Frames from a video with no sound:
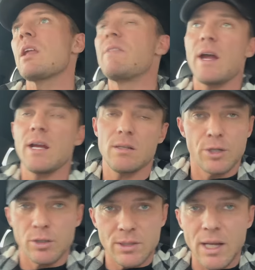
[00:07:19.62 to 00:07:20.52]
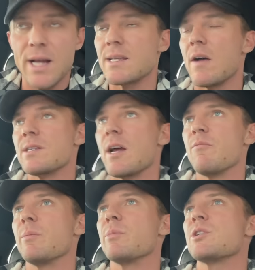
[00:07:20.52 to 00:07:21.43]
they your clients have to have
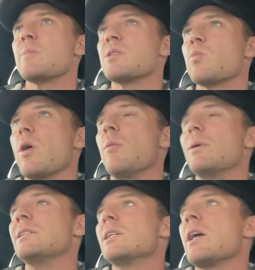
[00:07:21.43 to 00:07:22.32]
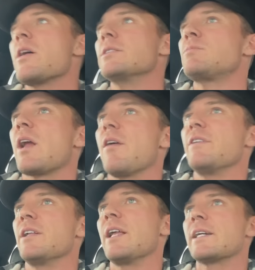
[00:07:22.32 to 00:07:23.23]
memberships as well but i
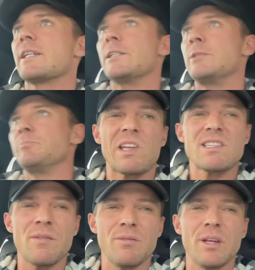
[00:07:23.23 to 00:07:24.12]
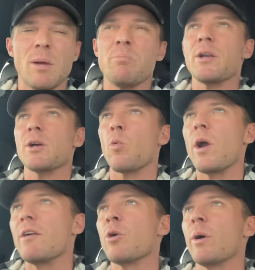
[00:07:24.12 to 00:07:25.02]
feel like um, definitely a better
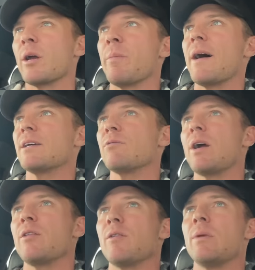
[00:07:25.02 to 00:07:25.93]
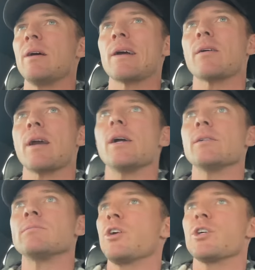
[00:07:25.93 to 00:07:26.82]
way of going about it rather than being like okay
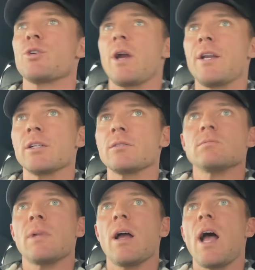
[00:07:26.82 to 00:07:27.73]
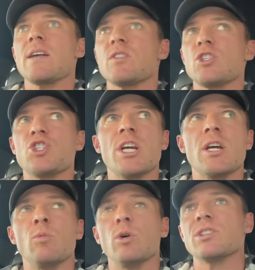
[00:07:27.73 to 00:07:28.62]
you're a trainer as the
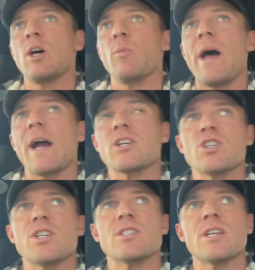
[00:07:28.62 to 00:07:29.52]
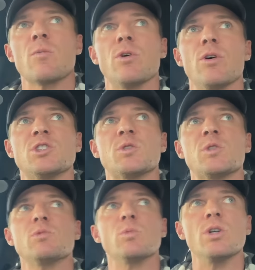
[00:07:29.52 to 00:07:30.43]
gym we will sell packages and we'll
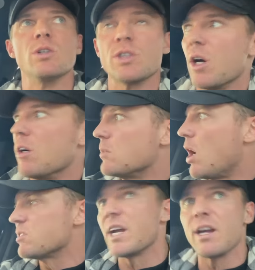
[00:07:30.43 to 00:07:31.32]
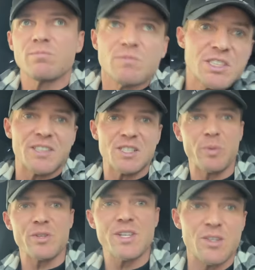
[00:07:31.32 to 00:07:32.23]
will you know i'll take
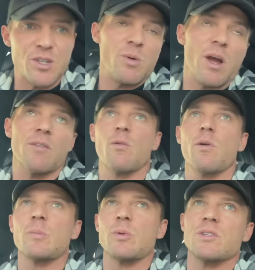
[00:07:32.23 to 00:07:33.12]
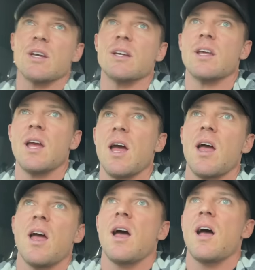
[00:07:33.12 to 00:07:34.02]
60% you have
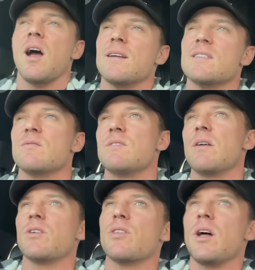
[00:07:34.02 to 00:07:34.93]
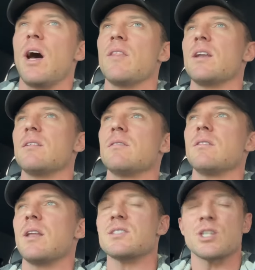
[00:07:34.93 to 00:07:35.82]
40% i just have never thought that
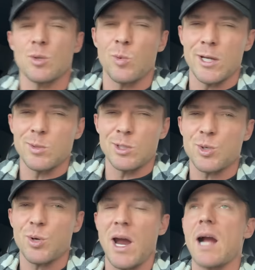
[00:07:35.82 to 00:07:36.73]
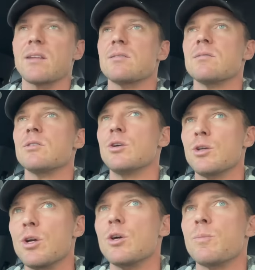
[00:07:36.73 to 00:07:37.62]
that's a good way to attract
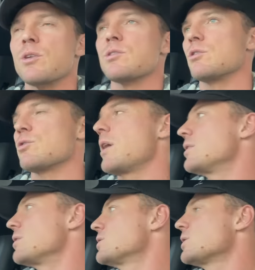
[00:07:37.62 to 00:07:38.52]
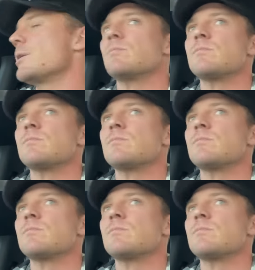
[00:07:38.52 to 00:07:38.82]
good personal trainers so